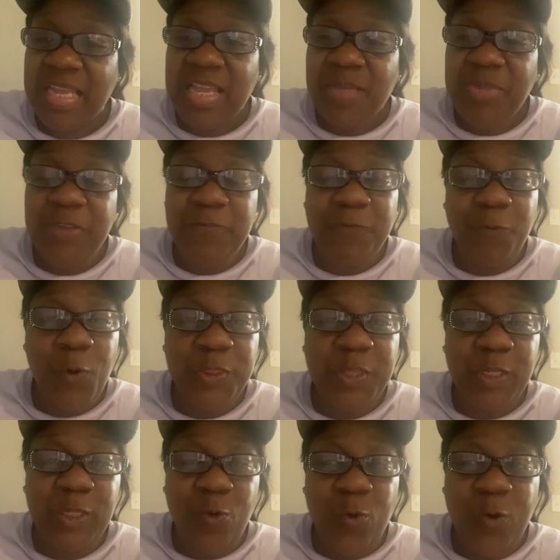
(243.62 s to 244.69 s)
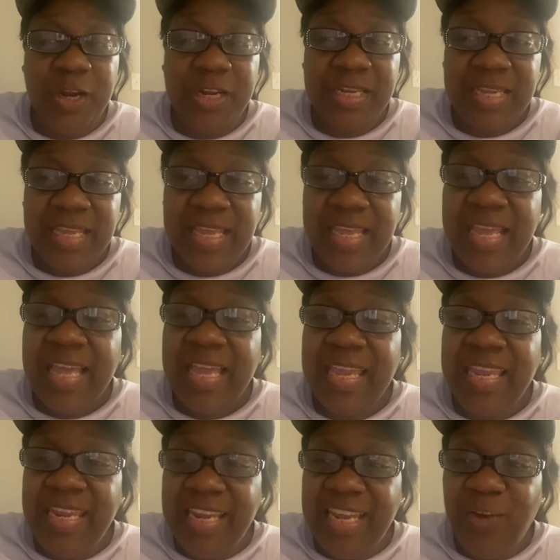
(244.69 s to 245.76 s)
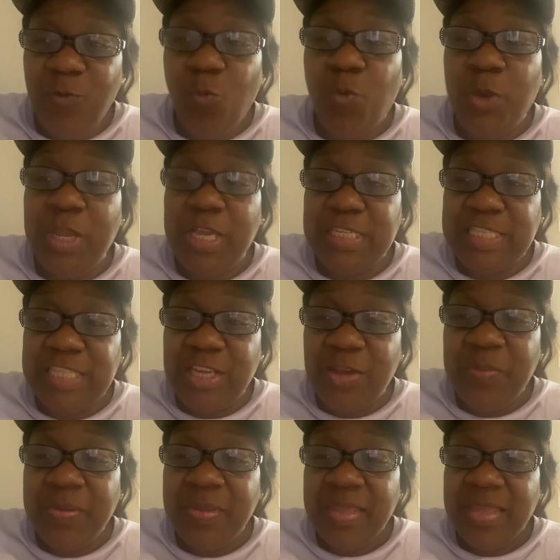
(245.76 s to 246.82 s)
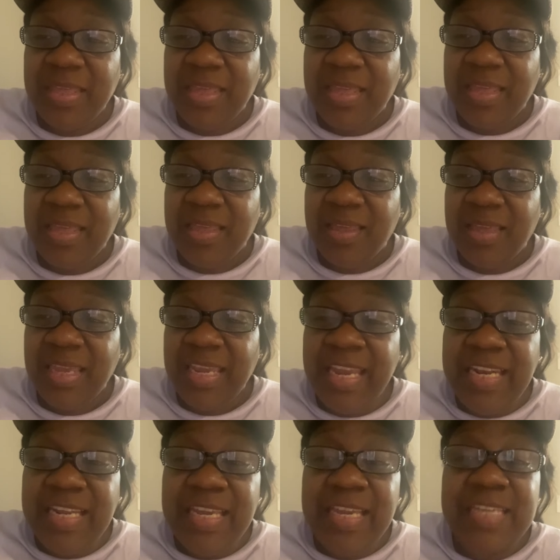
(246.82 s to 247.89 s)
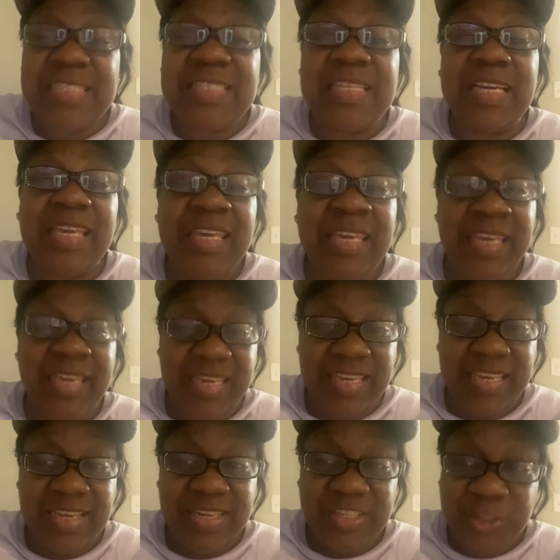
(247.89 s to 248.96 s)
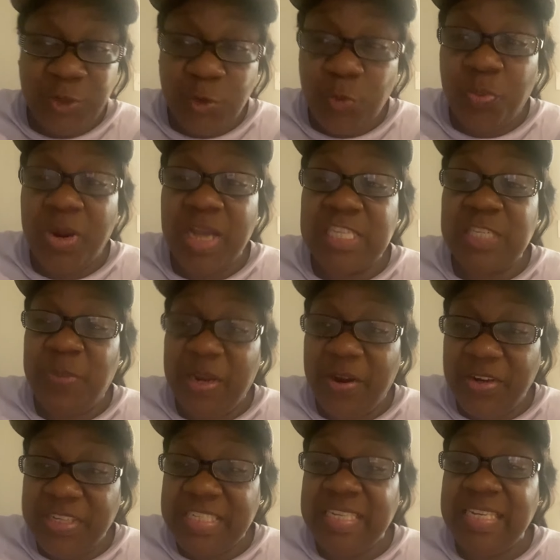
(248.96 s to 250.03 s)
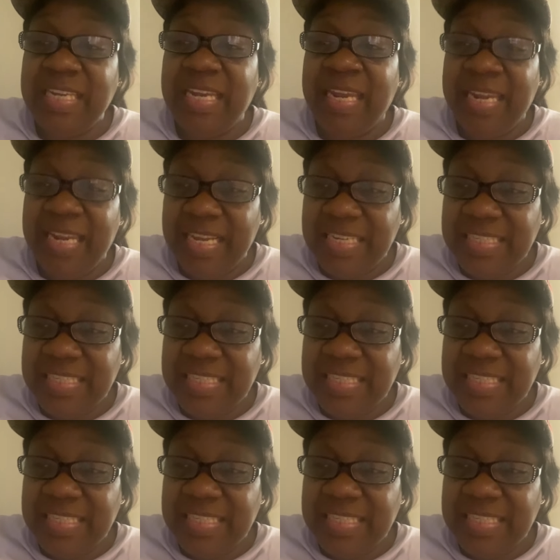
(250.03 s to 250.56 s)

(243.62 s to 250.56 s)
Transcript: before the Lord. In wisdom, it is the key to prosperity and